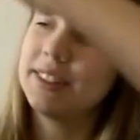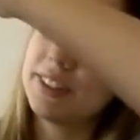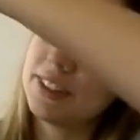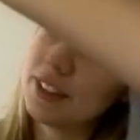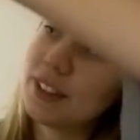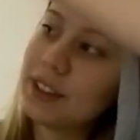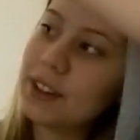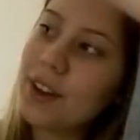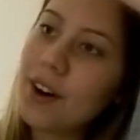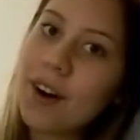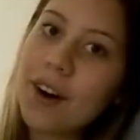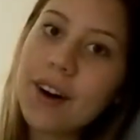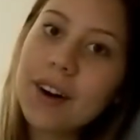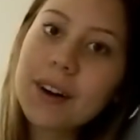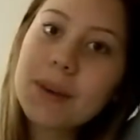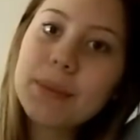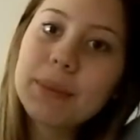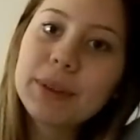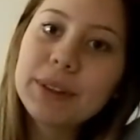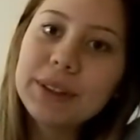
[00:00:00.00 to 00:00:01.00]
just
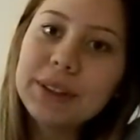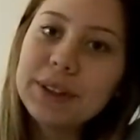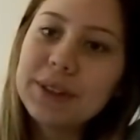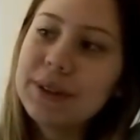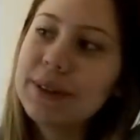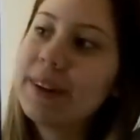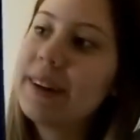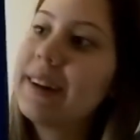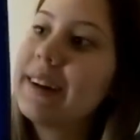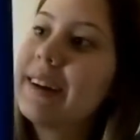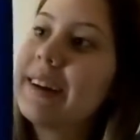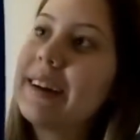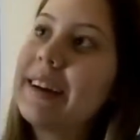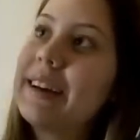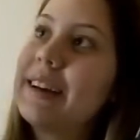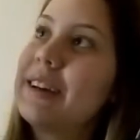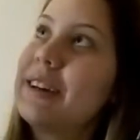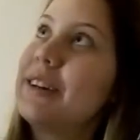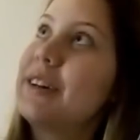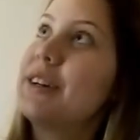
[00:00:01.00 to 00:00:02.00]
long blue,
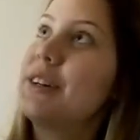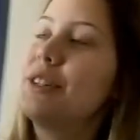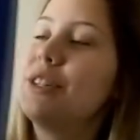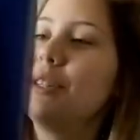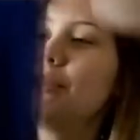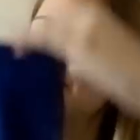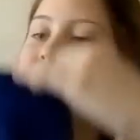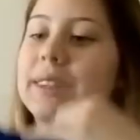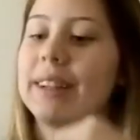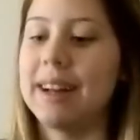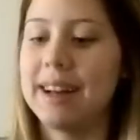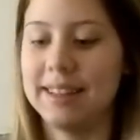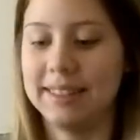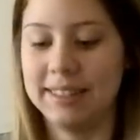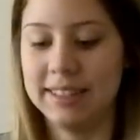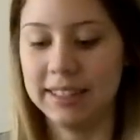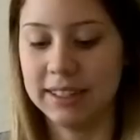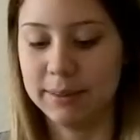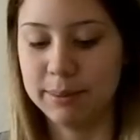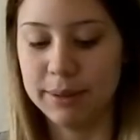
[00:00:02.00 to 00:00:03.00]
super
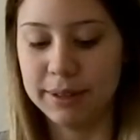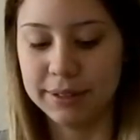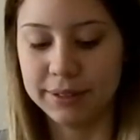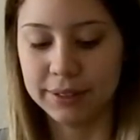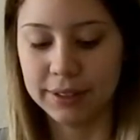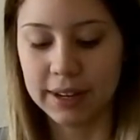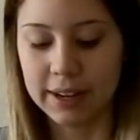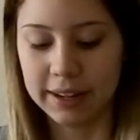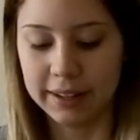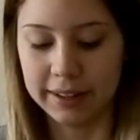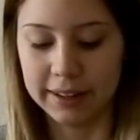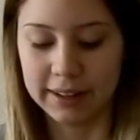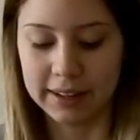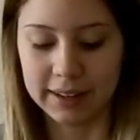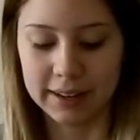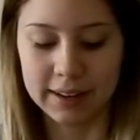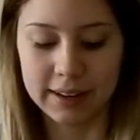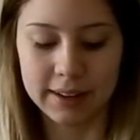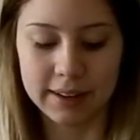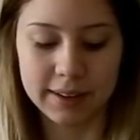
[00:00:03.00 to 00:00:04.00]
classic, beautiful color.
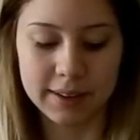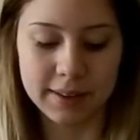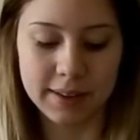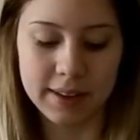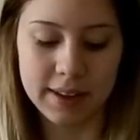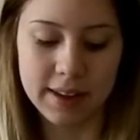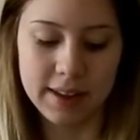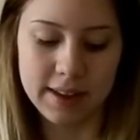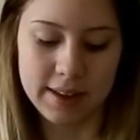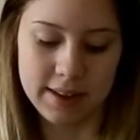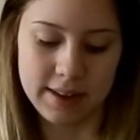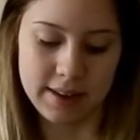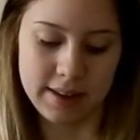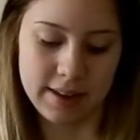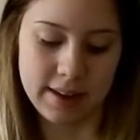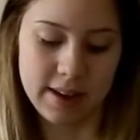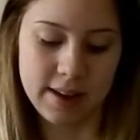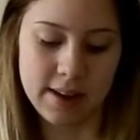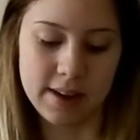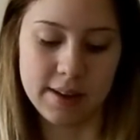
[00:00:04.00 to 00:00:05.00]

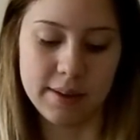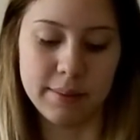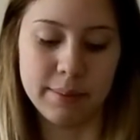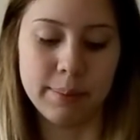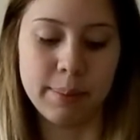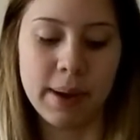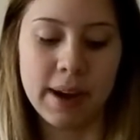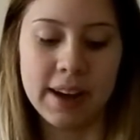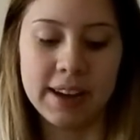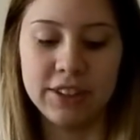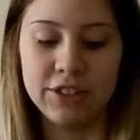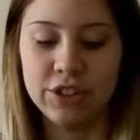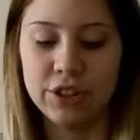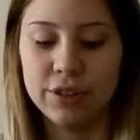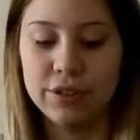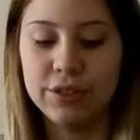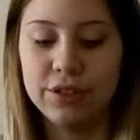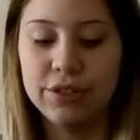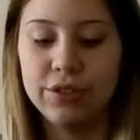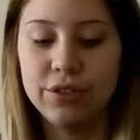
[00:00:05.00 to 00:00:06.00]
Uh, by
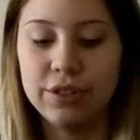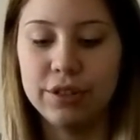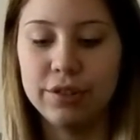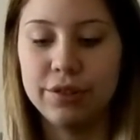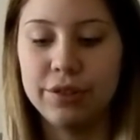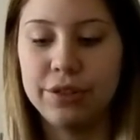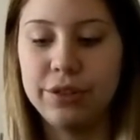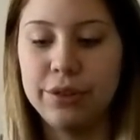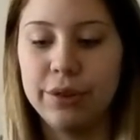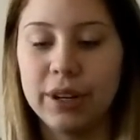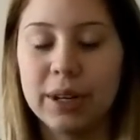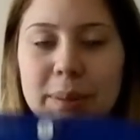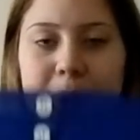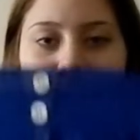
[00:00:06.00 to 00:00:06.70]
Jones and Jones New York